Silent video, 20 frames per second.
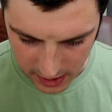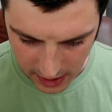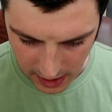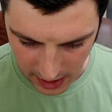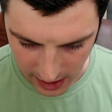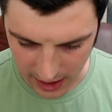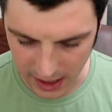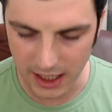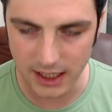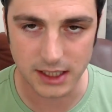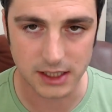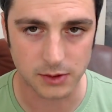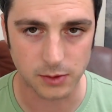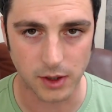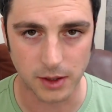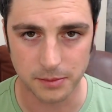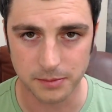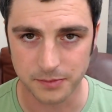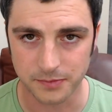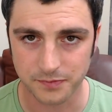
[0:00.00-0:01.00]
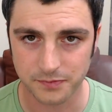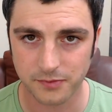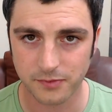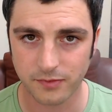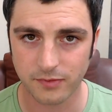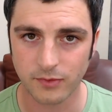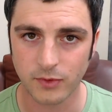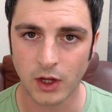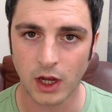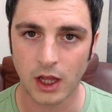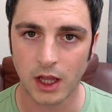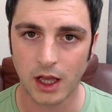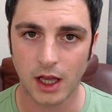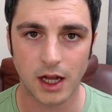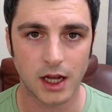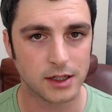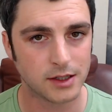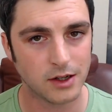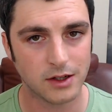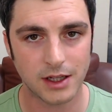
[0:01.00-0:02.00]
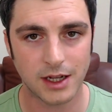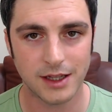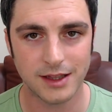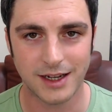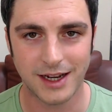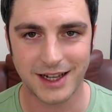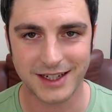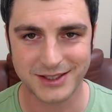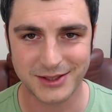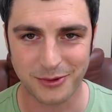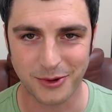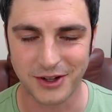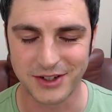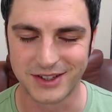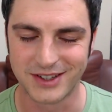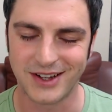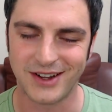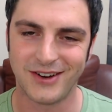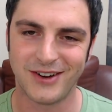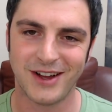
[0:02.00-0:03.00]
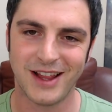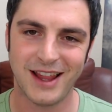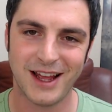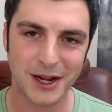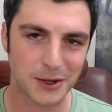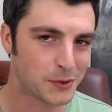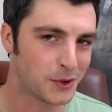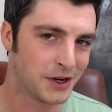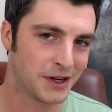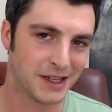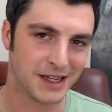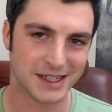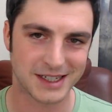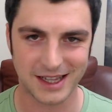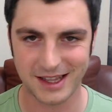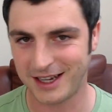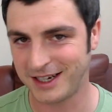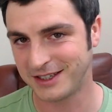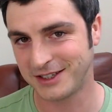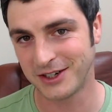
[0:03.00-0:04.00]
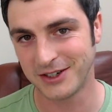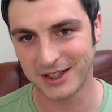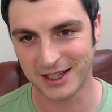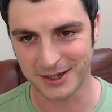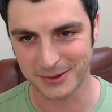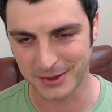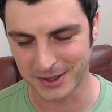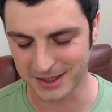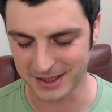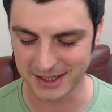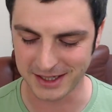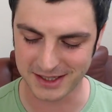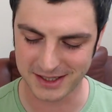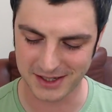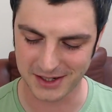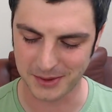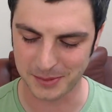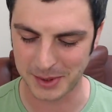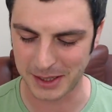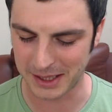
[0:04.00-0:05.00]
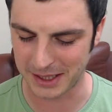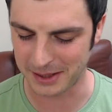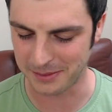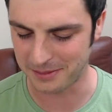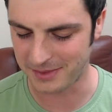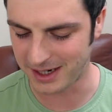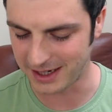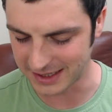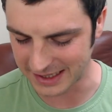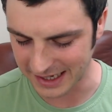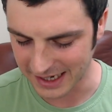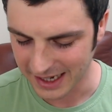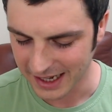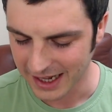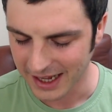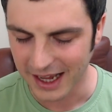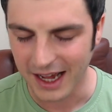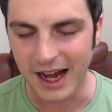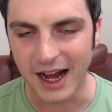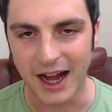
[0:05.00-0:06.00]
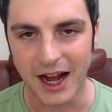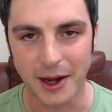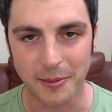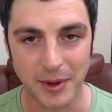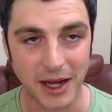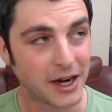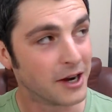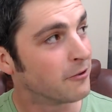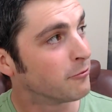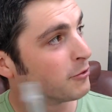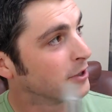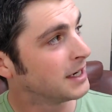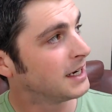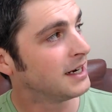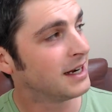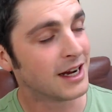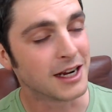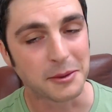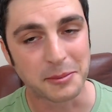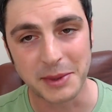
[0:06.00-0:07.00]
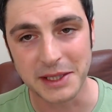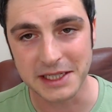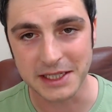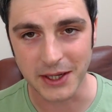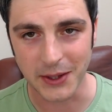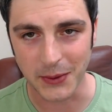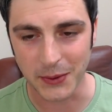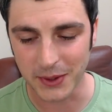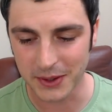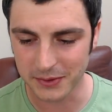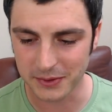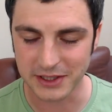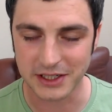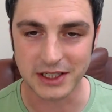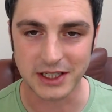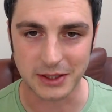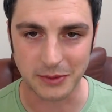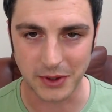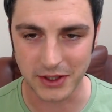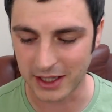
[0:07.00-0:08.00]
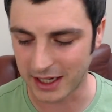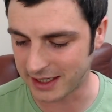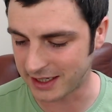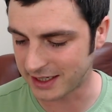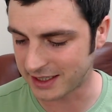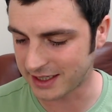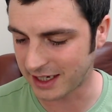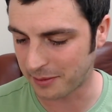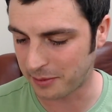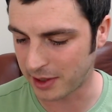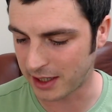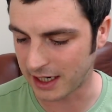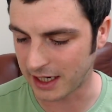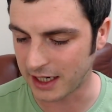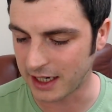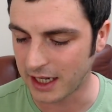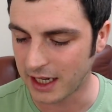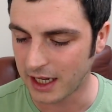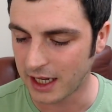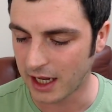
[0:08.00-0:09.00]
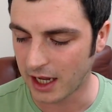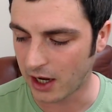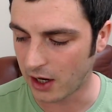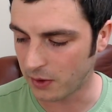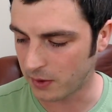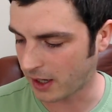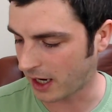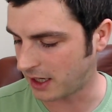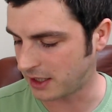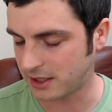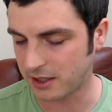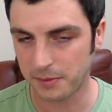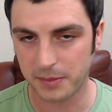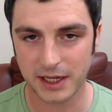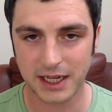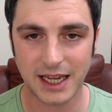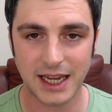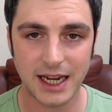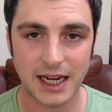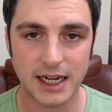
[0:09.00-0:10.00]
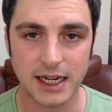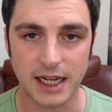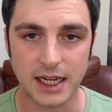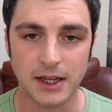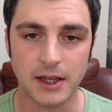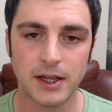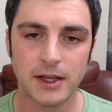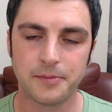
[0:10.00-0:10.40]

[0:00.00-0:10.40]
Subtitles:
I like this one, I don't like the next one, so I like one of these, I like don't like one of these, so bear that in mind. And I really like Bizu, which is the one that I did separately. Okay, so Bikini,